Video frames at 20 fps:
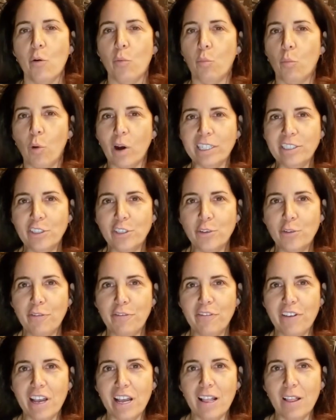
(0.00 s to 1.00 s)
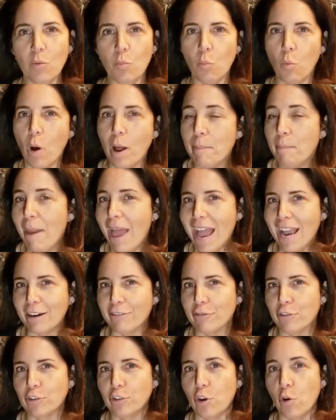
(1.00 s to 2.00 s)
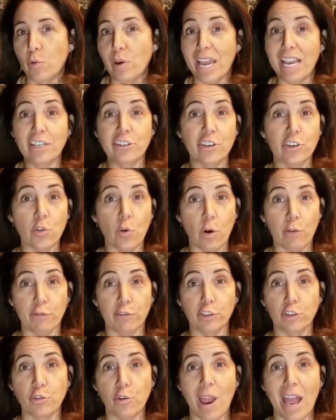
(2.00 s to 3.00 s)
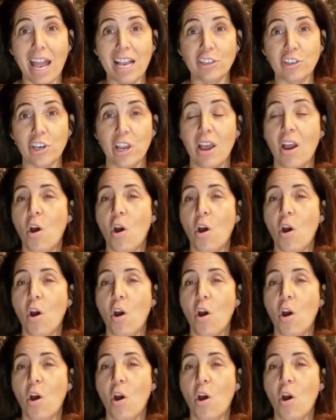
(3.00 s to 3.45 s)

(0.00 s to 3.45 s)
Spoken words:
Once you fill one bag for donation or for trash,